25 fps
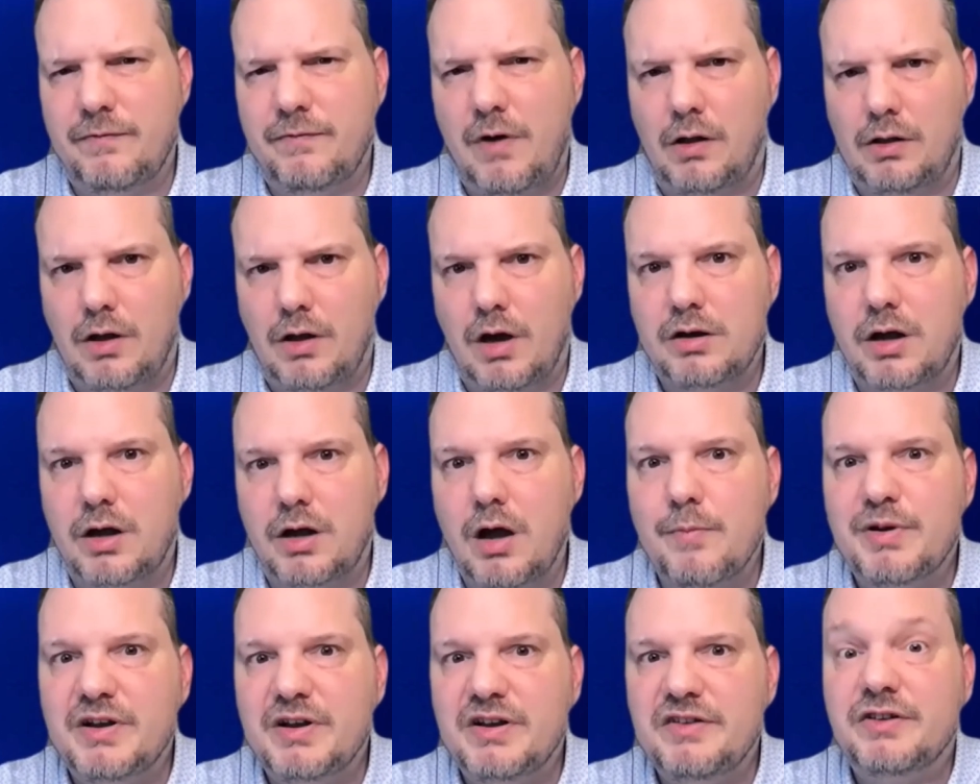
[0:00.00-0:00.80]
a lot of
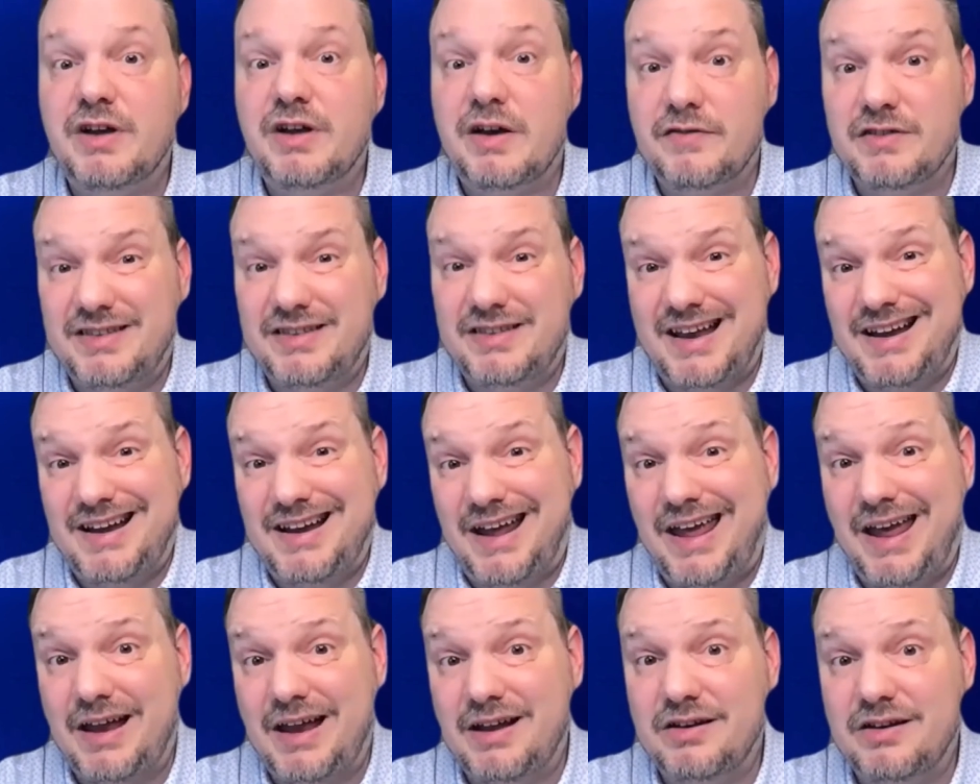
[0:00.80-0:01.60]
companies to have a
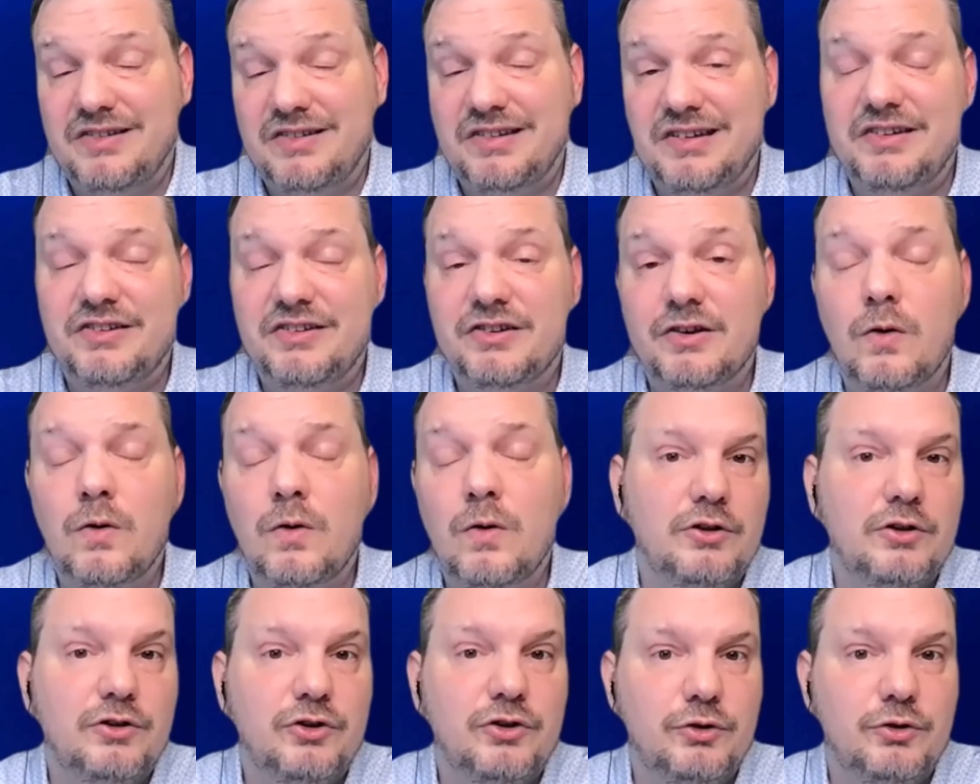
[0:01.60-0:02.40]
dedicated CISO
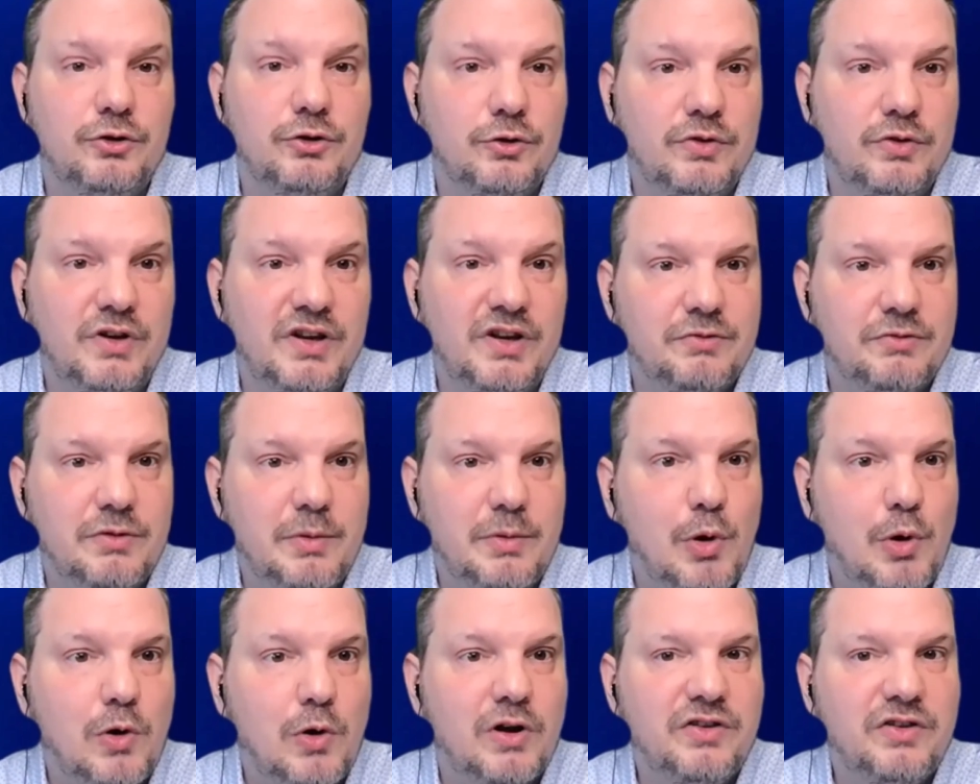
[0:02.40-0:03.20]
to do these
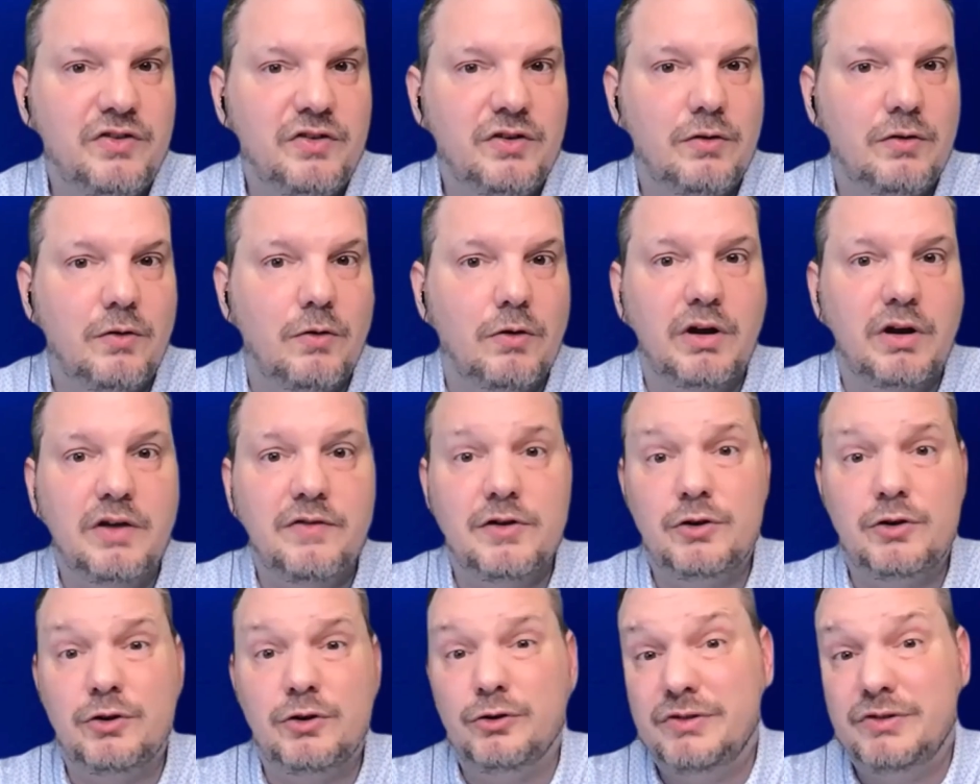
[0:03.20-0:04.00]
reports or
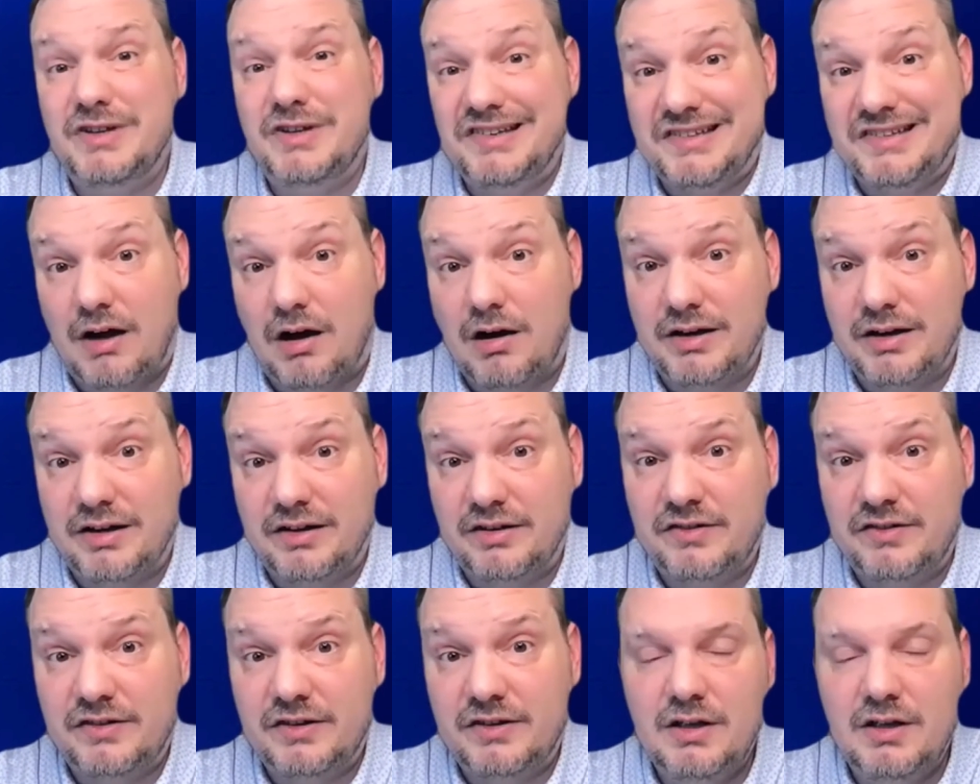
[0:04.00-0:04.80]
even to do these
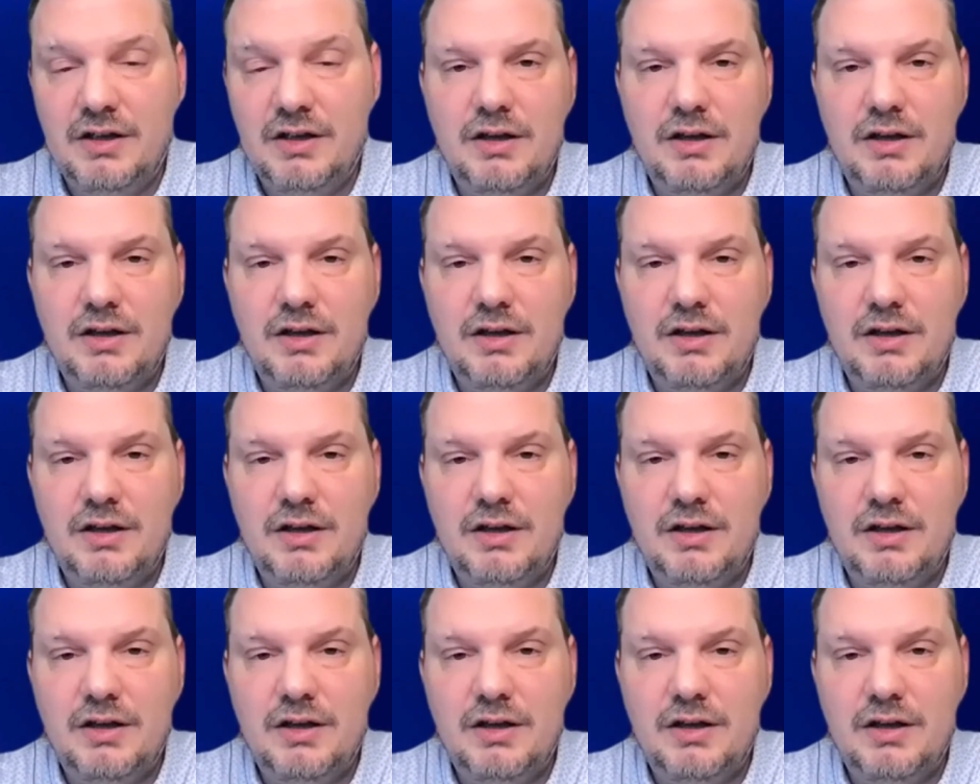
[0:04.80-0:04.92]
audits.